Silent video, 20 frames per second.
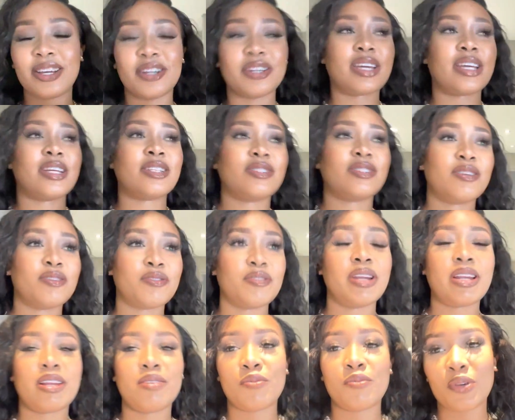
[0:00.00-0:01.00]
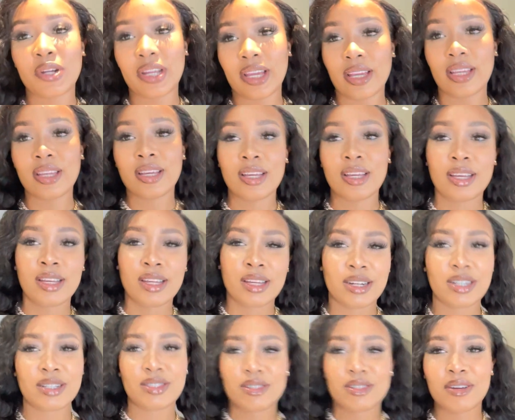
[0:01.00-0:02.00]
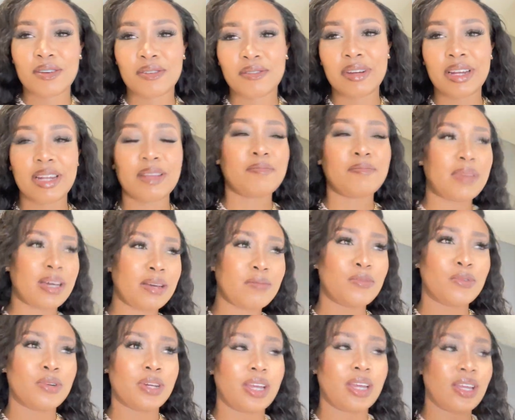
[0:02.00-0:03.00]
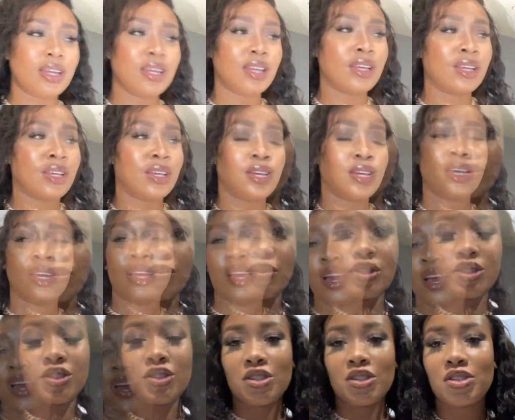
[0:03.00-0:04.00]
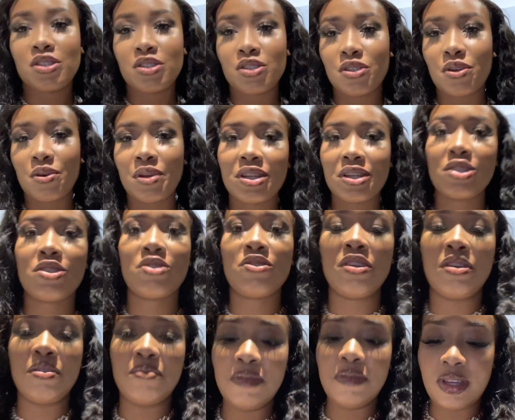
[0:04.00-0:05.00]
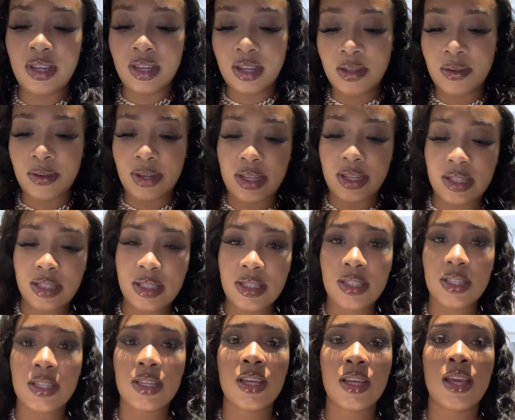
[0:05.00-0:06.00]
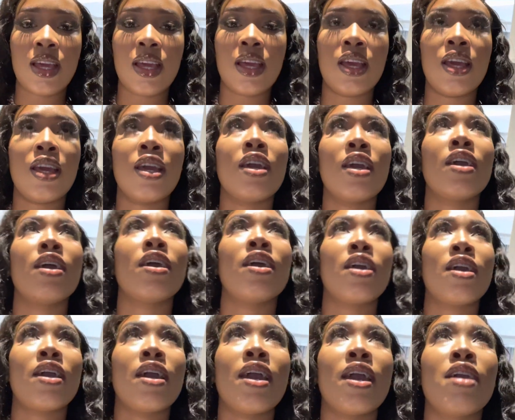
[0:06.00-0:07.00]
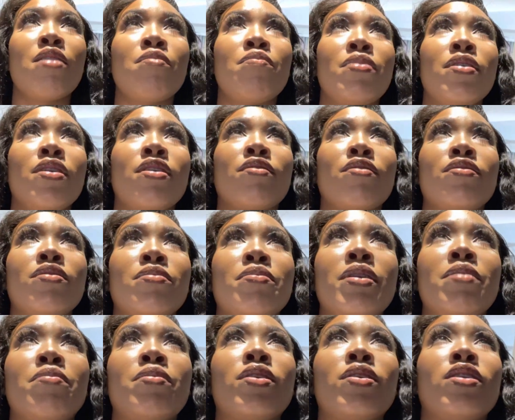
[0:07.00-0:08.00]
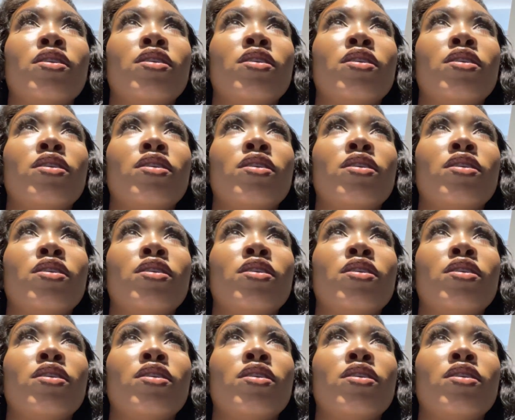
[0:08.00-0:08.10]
Okay, it's not really morning. It's not really my morning. The door is just so extreme. Anyways. Hey beautiful people.